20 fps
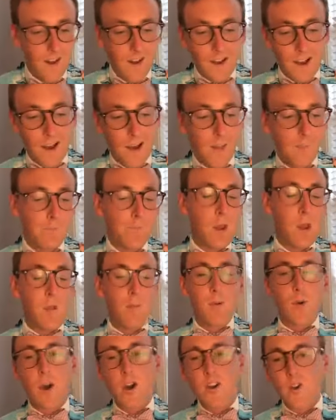um,
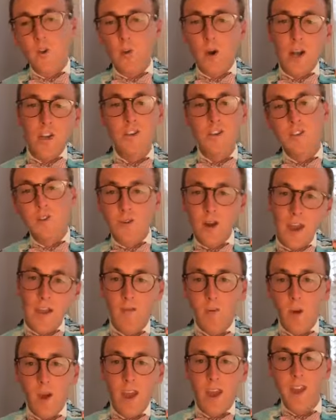pressure washing the
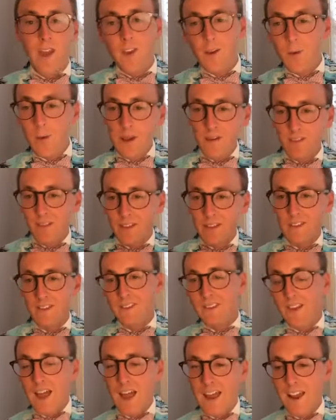driveway, who have things
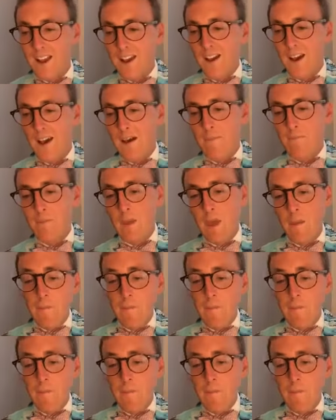like um,